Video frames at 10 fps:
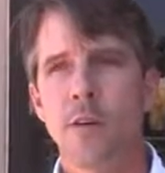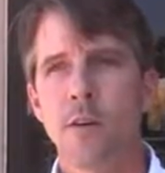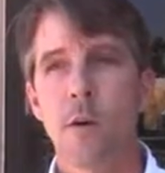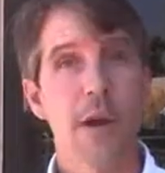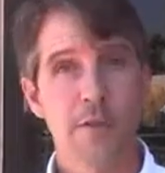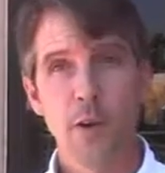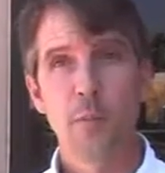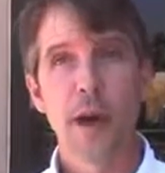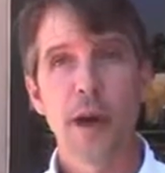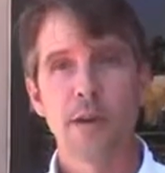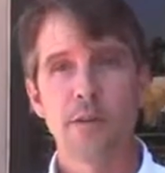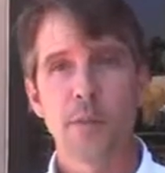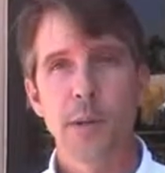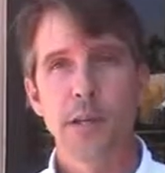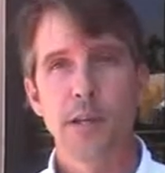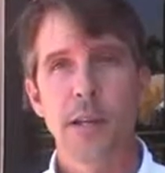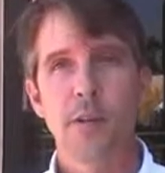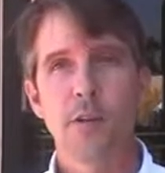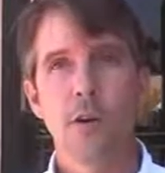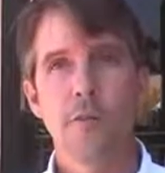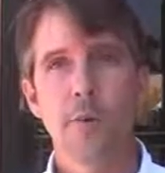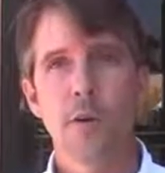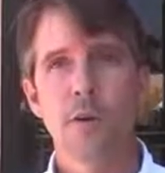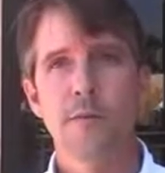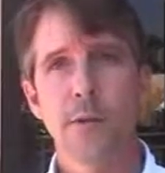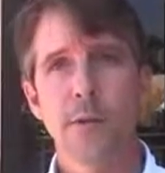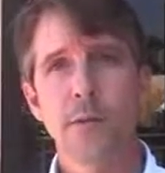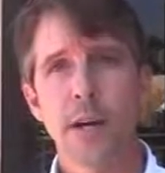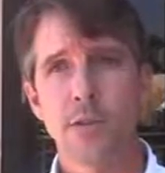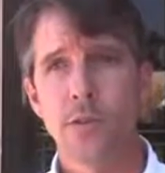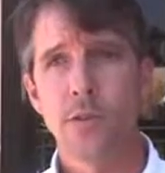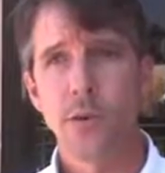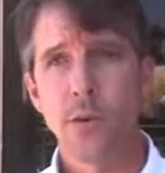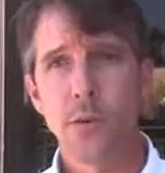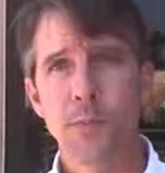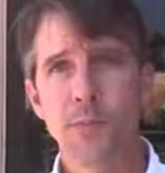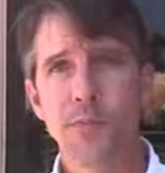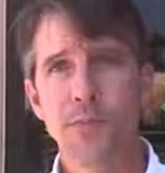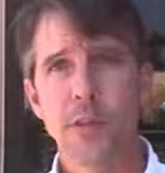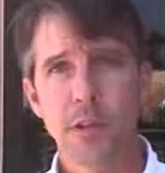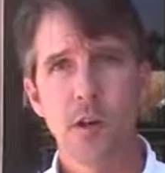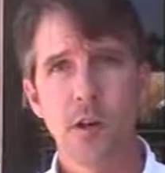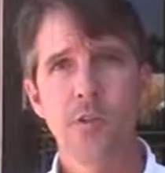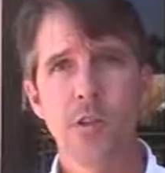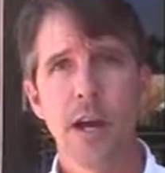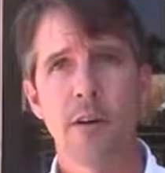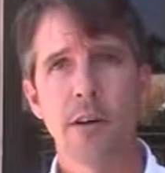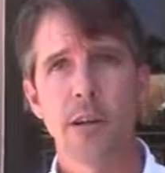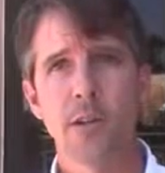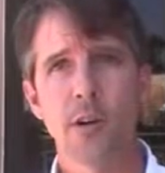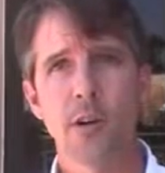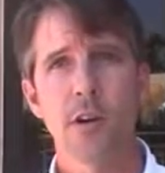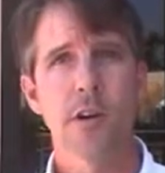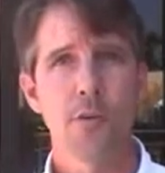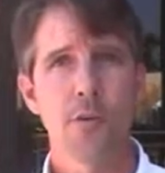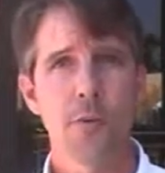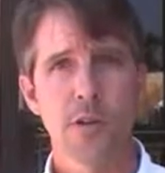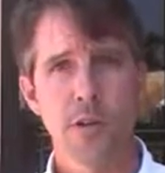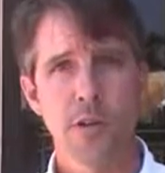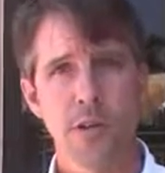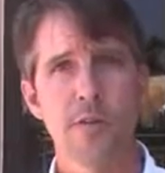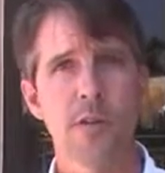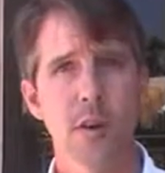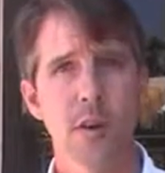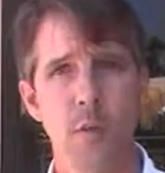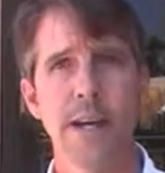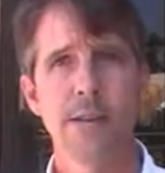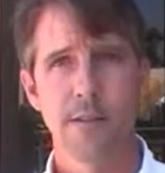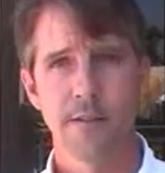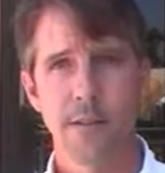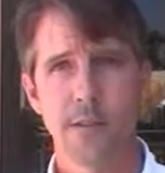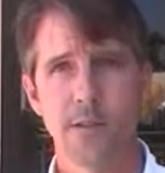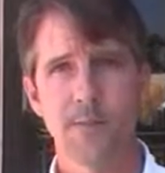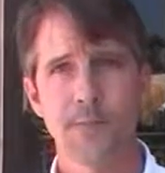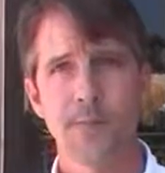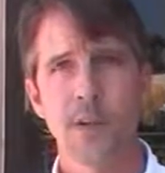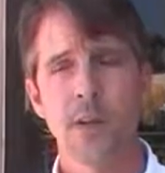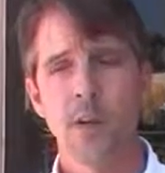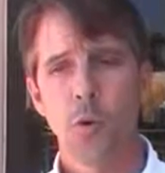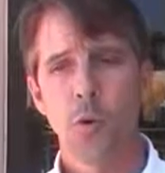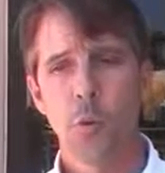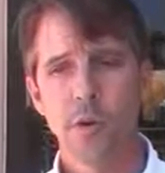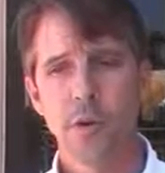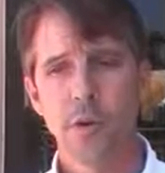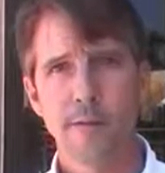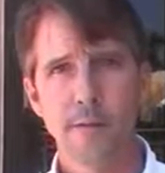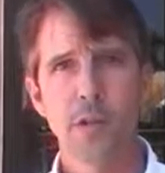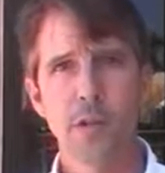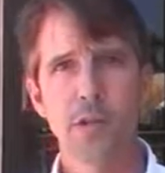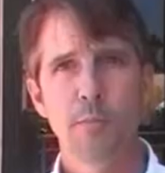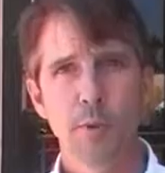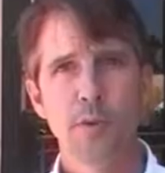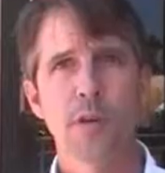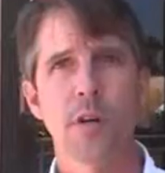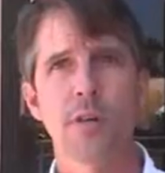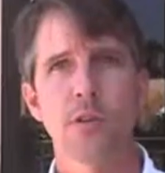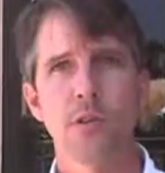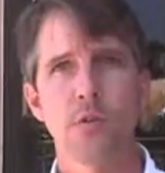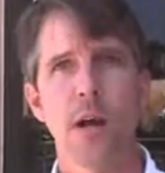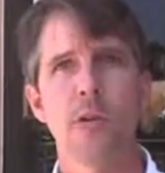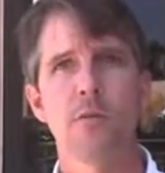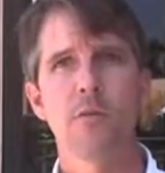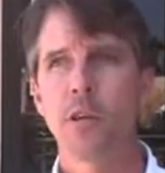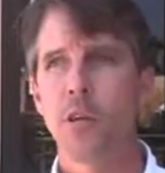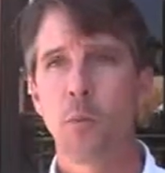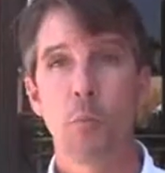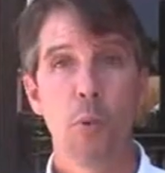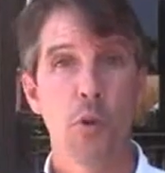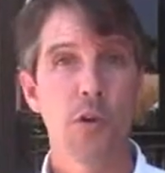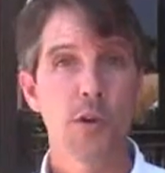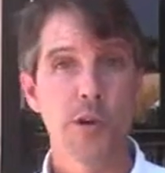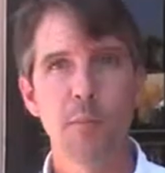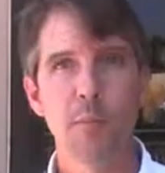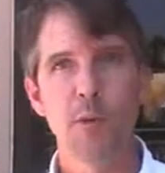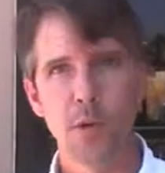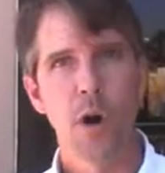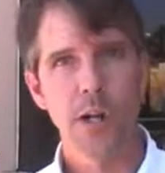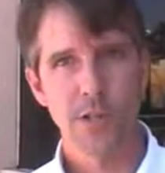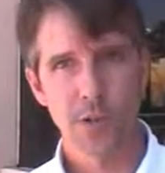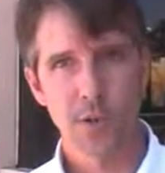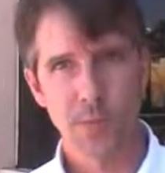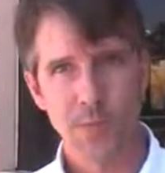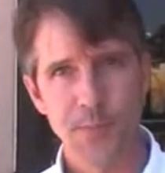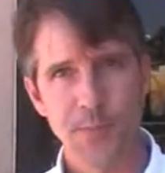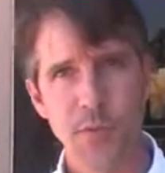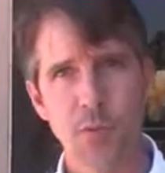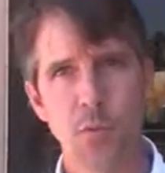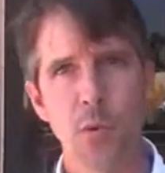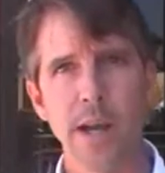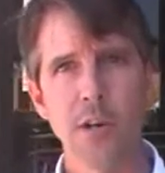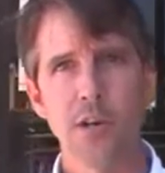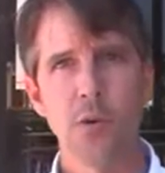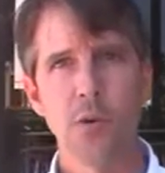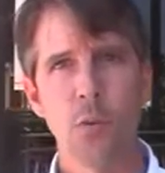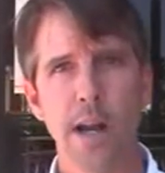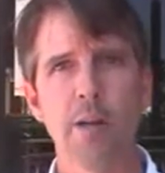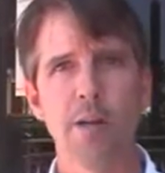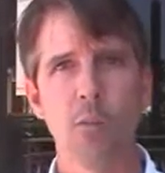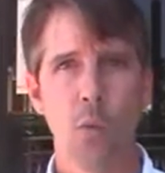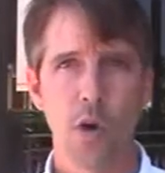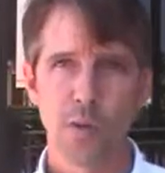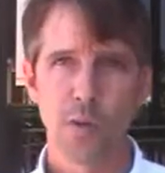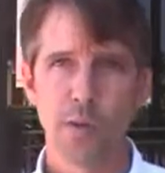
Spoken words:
Well, we have to go back a little bit. That in November of 2002, in Cochise County, I started a group called Civil Homeland Defense. We were the first boots on the ground border neighborhood watch group, where we actually went out and worked with